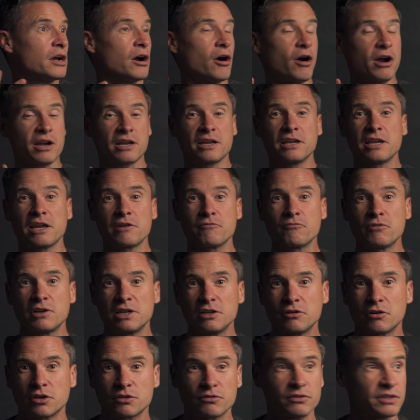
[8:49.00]
I can get really
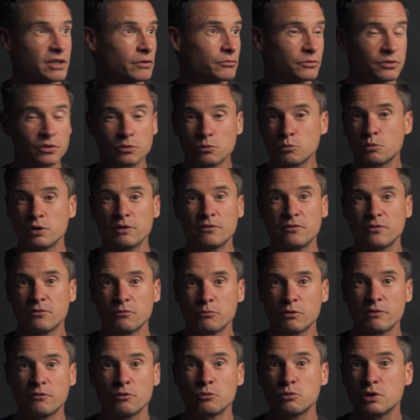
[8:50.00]
nice results
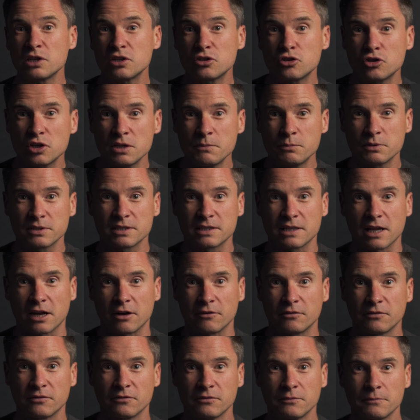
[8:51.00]
with all this cheaper
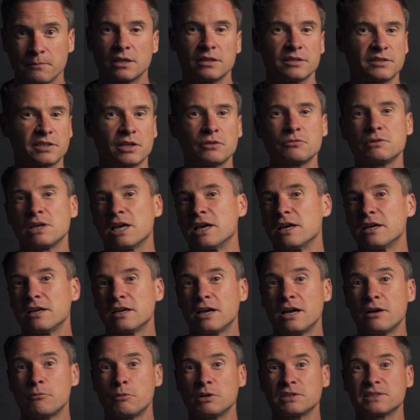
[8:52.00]
stuff. So yeah,
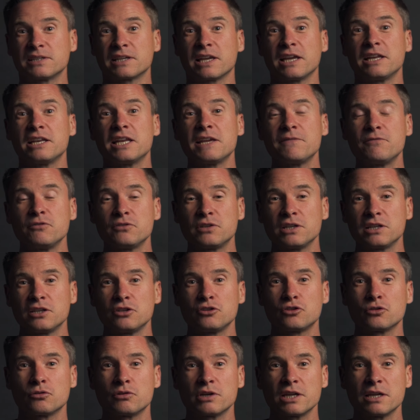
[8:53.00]
once again, if you did
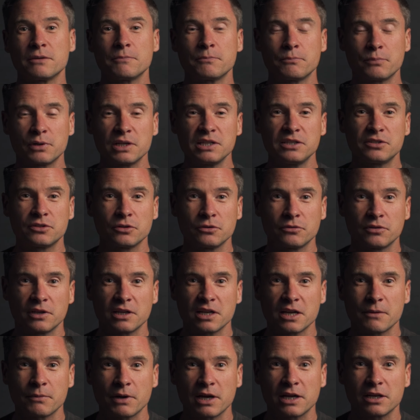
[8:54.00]
enjoy it, please do
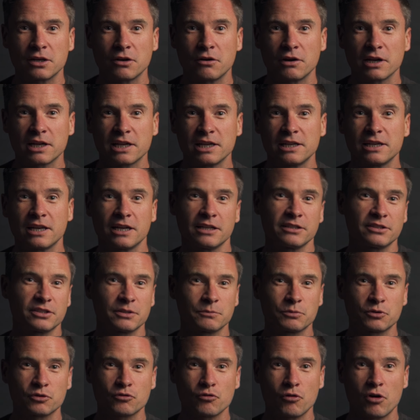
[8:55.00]
think about liking and
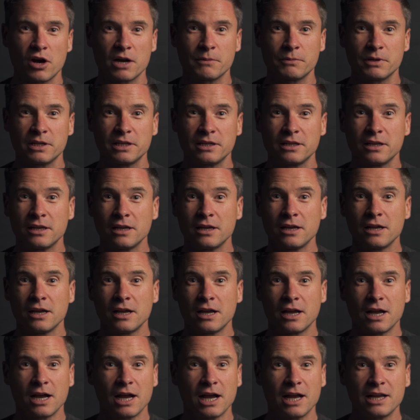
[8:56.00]
subscribing,
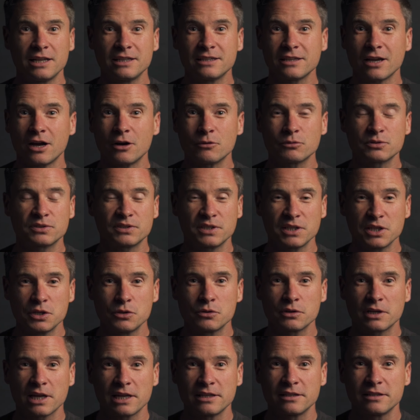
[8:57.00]
and I'll see you
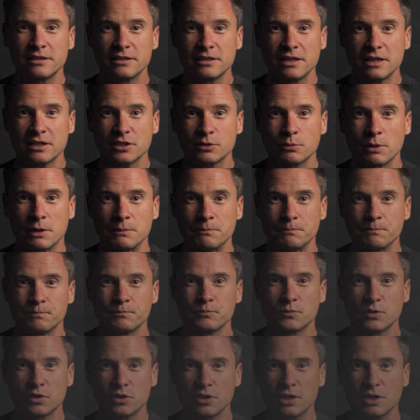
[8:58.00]
again in the next one.